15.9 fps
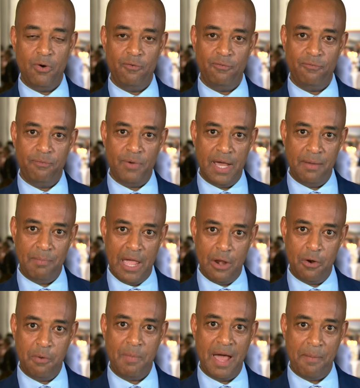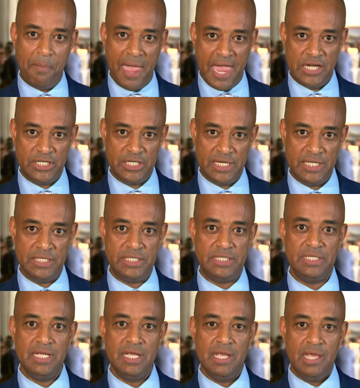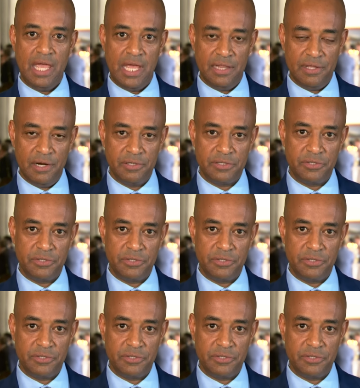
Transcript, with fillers: of uh, myeloma patients and their